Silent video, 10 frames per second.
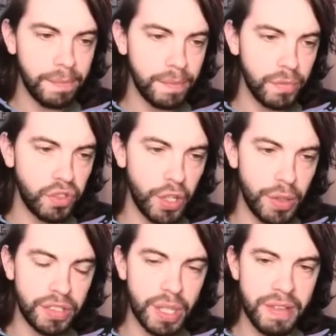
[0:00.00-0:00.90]
So
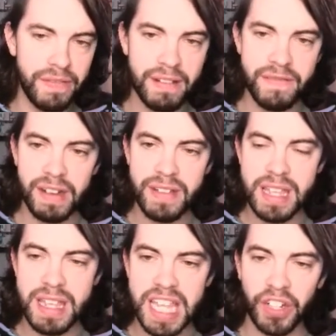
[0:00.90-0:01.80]
it's going to be very,
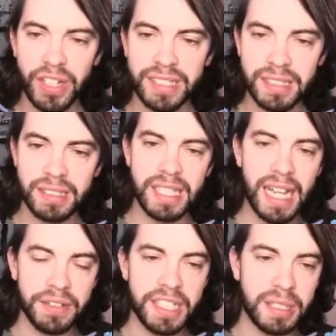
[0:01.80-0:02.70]
very interesting to see how
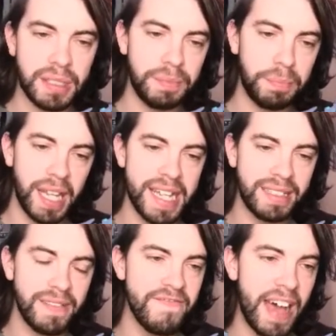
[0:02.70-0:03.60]
these players
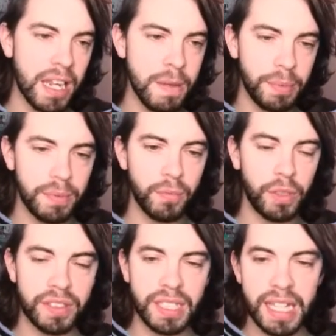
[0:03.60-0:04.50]
develop
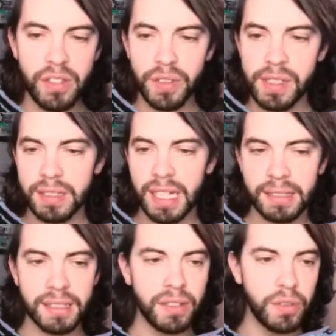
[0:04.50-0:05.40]
once they get used to the
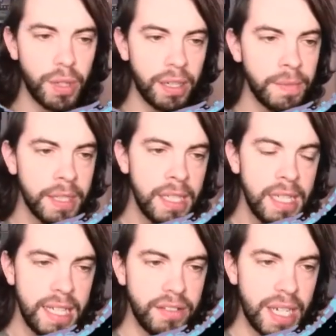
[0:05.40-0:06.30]
tactic as well.
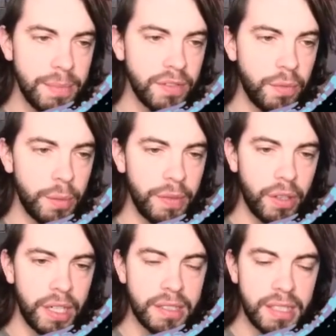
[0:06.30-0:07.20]
In terms of what we've got
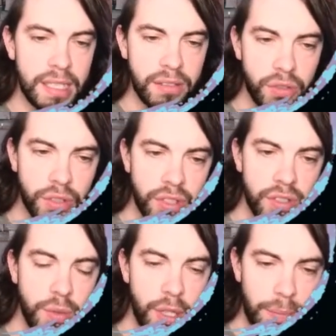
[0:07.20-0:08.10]
as the instructions,
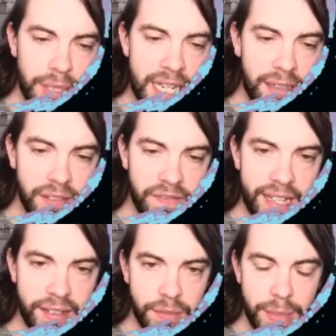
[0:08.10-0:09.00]
we've got play out
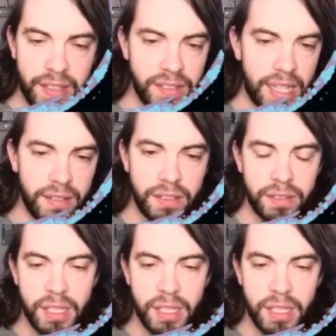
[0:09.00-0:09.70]
defence, makes sense.